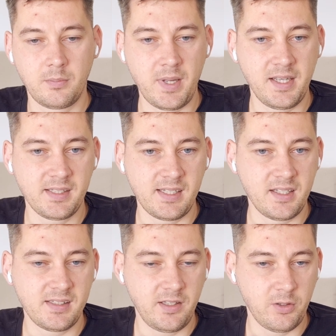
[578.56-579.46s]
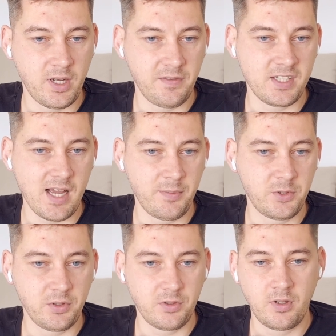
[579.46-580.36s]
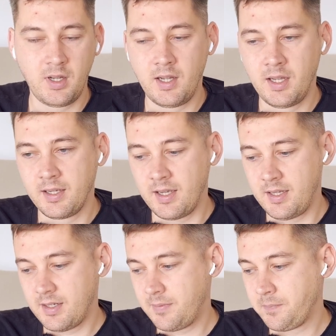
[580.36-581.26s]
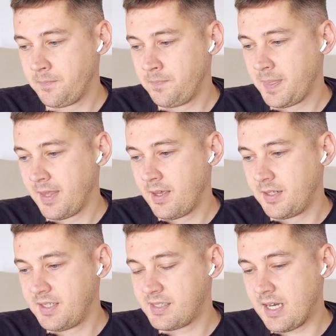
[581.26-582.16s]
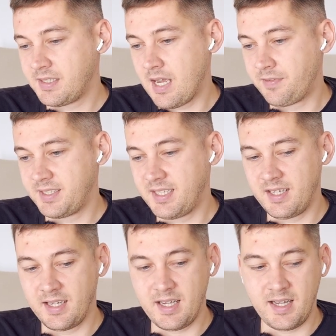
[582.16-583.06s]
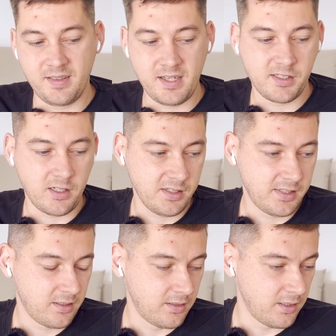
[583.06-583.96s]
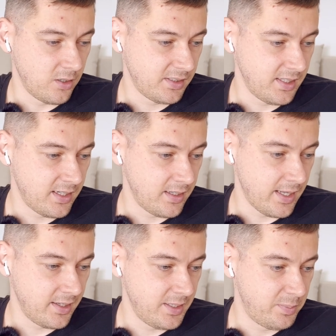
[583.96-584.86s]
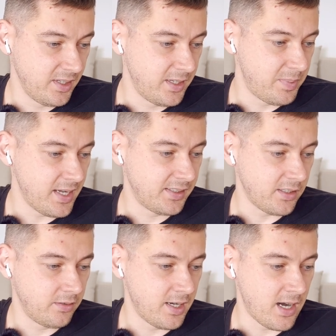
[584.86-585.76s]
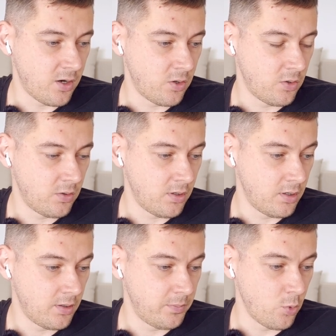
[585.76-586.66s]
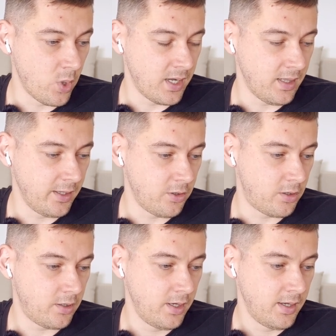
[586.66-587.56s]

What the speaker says: makes sense and you have time to kind of discuss everything, and that also deeply depends on how well your